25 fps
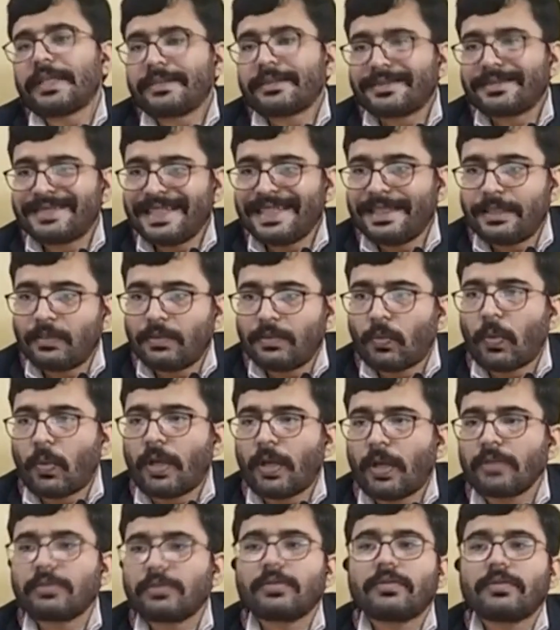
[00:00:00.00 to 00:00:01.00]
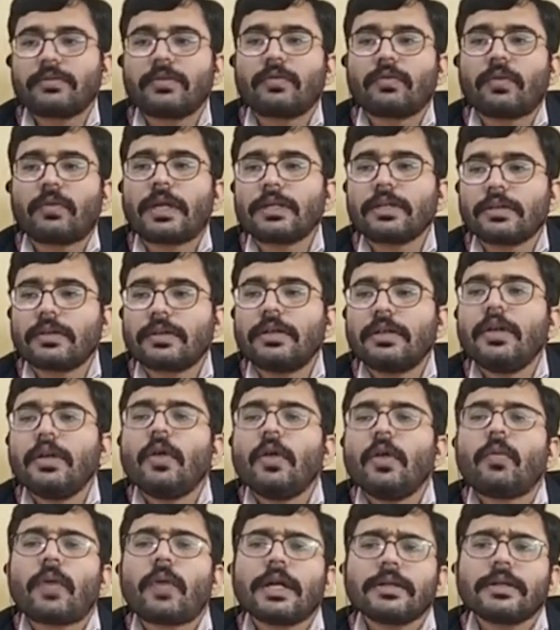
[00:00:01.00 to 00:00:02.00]
But then what
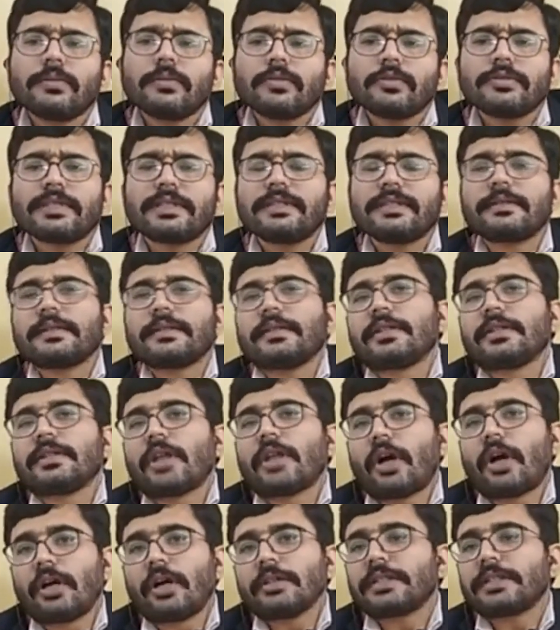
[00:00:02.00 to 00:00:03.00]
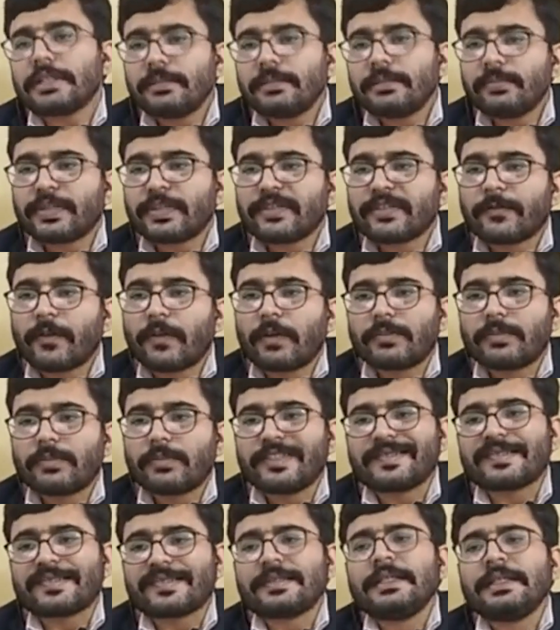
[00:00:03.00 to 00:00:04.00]
about the long-term
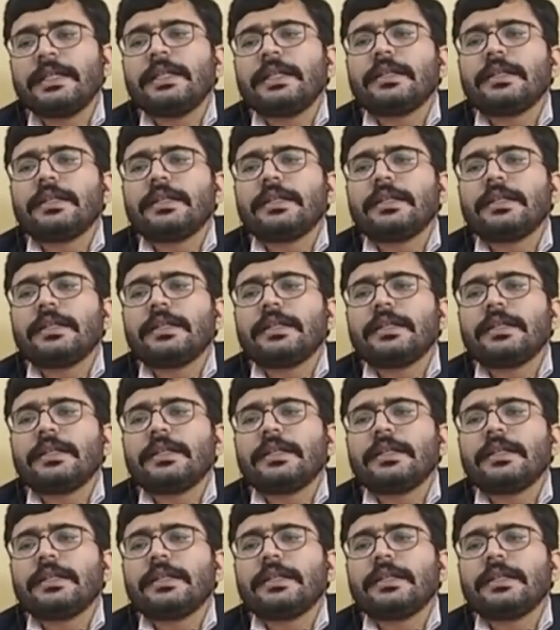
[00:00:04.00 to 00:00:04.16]
performance?